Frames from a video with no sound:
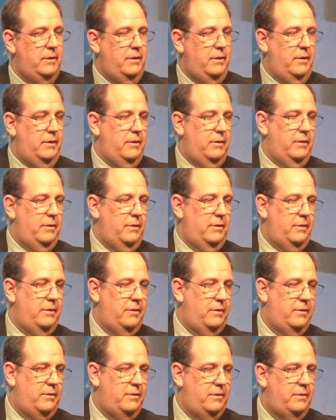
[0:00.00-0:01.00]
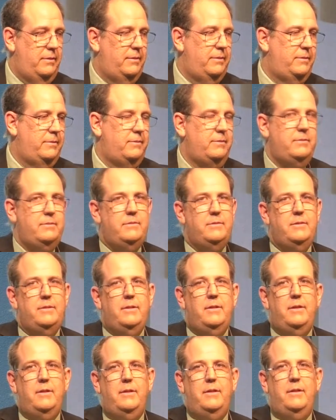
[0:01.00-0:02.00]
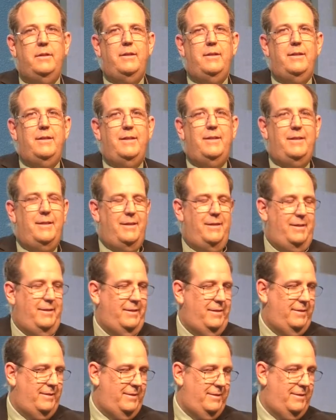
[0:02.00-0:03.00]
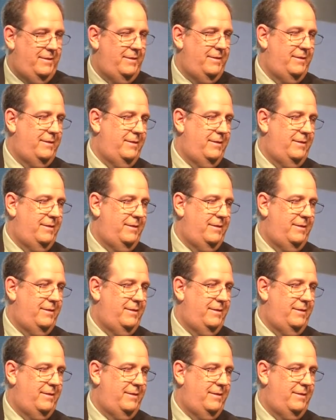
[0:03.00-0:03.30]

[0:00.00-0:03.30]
No one is speaking in this clip.